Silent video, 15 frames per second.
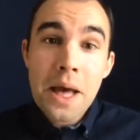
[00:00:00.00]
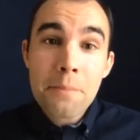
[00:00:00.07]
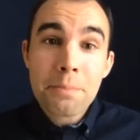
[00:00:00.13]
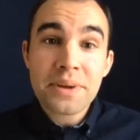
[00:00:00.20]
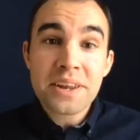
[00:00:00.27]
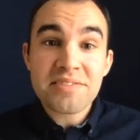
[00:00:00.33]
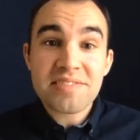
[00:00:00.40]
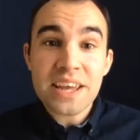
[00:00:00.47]
But
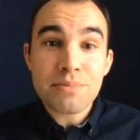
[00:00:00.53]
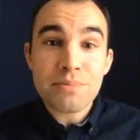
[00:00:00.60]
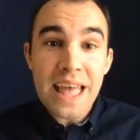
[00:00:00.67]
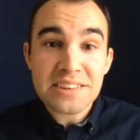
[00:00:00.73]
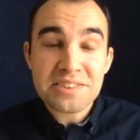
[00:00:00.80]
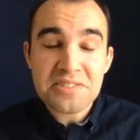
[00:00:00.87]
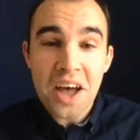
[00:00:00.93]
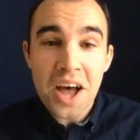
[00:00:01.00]
until
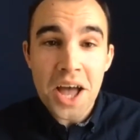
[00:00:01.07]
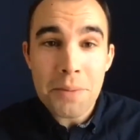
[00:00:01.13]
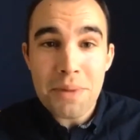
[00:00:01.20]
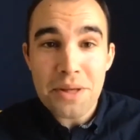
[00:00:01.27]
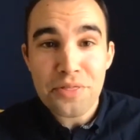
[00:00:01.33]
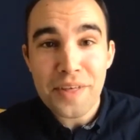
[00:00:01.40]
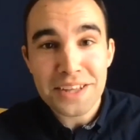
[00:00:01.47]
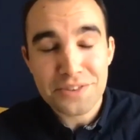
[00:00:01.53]
next time,
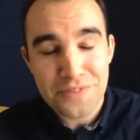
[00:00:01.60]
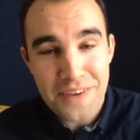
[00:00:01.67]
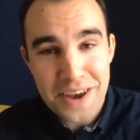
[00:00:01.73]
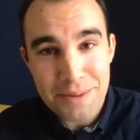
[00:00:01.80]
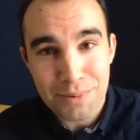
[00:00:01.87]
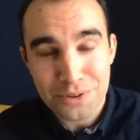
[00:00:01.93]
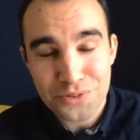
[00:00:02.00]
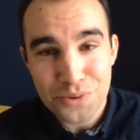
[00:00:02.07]
thanks very
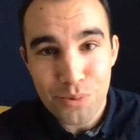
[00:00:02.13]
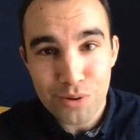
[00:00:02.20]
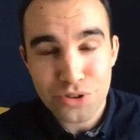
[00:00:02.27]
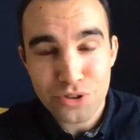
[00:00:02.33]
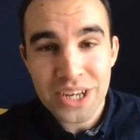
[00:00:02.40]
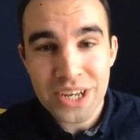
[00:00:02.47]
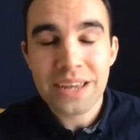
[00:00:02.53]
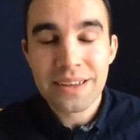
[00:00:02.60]
much for
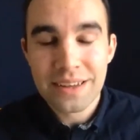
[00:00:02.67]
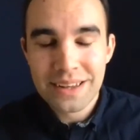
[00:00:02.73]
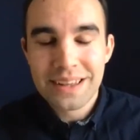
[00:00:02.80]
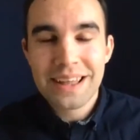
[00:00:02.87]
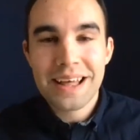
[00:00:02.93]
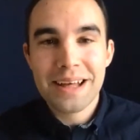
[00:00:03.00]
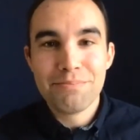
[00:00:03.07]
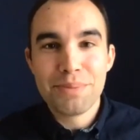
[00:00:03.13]
watching, and